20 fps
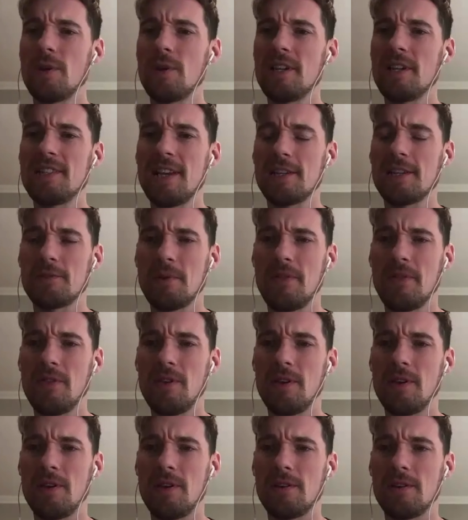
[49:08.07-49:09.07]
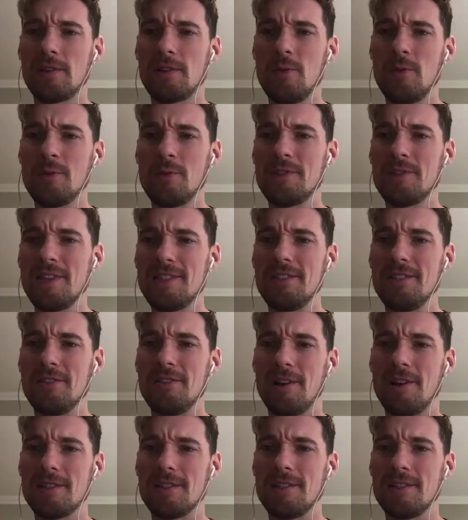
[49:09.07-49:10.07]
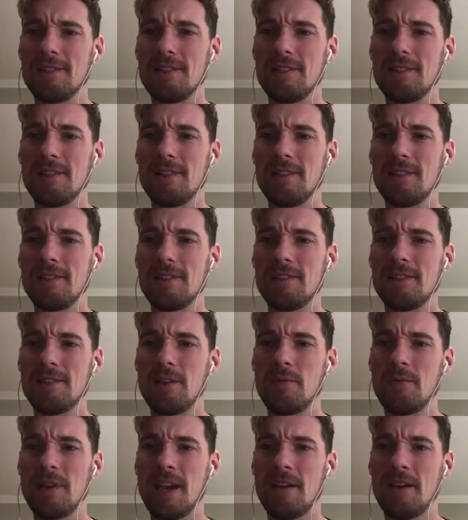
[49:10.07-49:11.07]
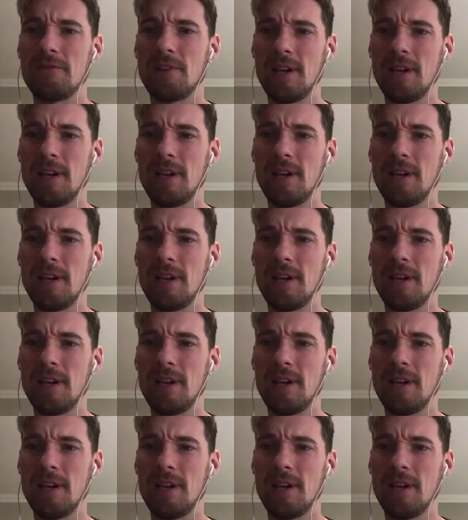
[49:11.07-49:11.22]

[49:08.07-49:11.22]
26 when the global season starts? Don't we have